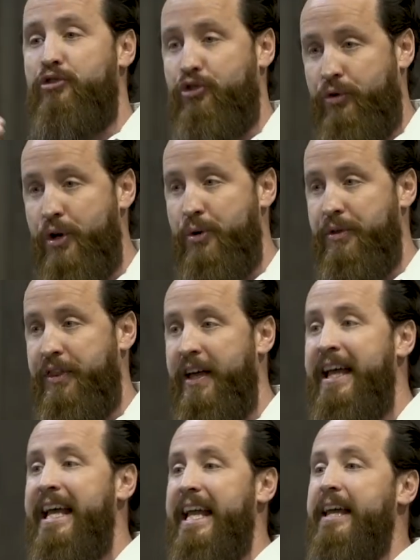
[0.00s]
truth
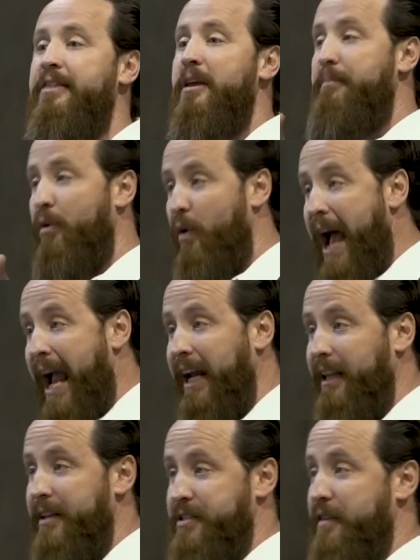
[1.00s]
in the
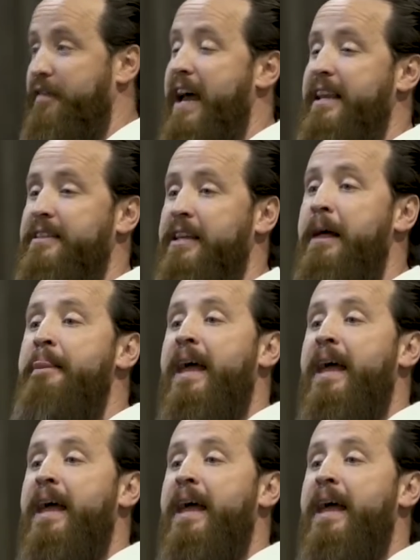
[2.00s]
miraculous event.